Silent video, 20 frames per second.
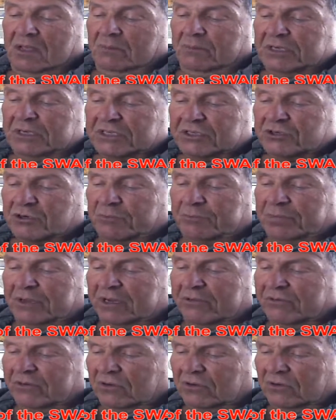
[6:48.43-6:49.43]
Mr.
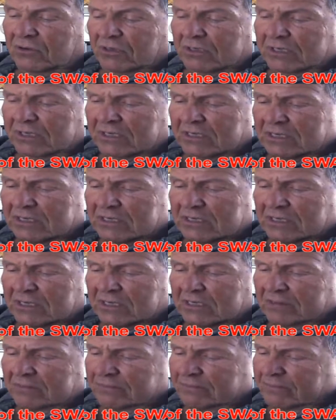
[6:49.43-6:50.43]
Beaver looked at his
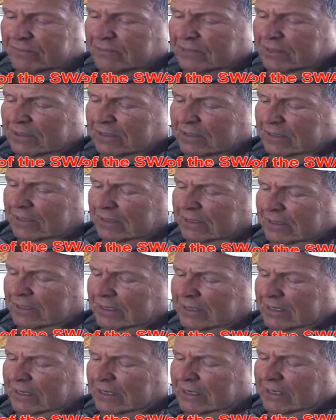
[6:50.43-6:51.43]
son,
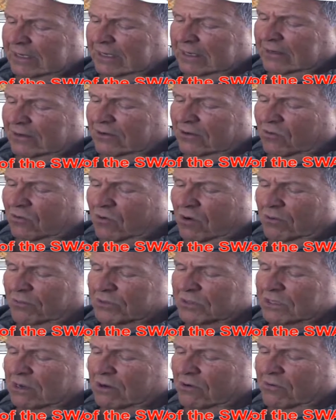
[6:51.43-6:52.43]
and he didn't know what
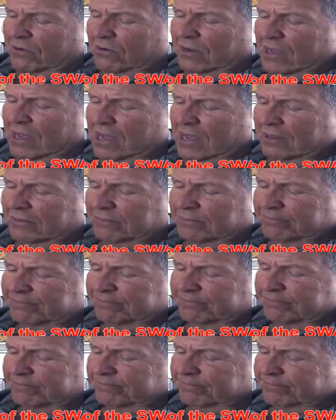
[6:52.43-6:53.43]
was going on,
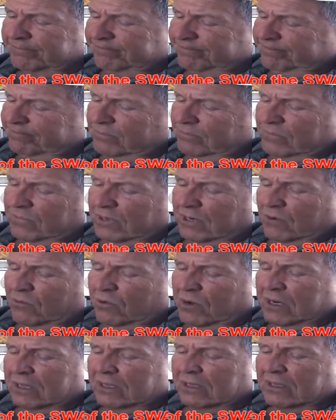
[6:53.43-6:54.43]
but he
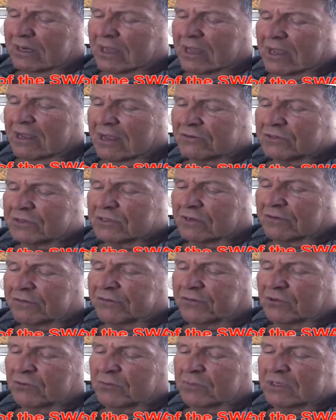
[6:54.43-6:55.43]
went into the house and a
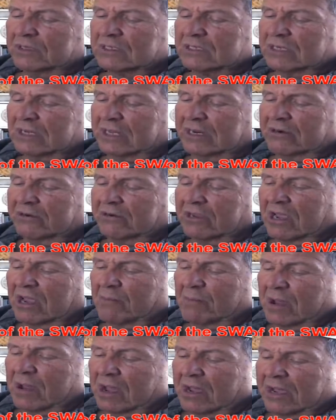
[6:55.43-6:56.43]
few minutes later
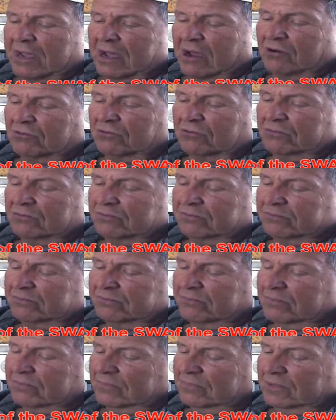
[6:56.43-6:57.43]
came back out.
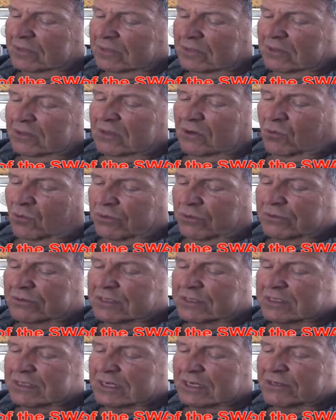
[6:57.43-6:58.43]
"The warden
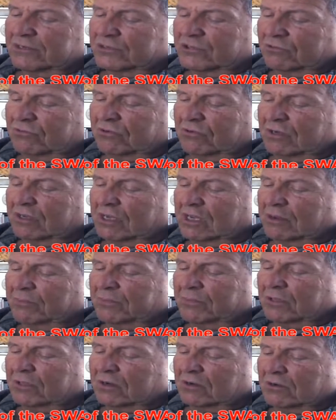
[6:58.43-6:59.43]
says you can keep
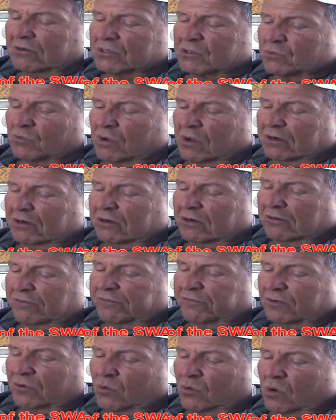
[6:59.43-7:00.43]
the young swan here
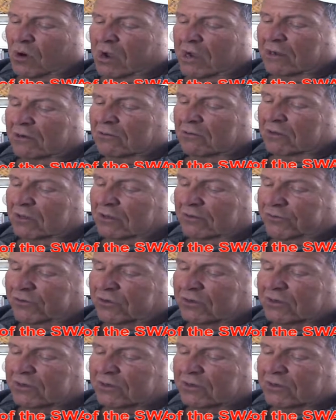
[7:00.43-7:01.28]
for a while if you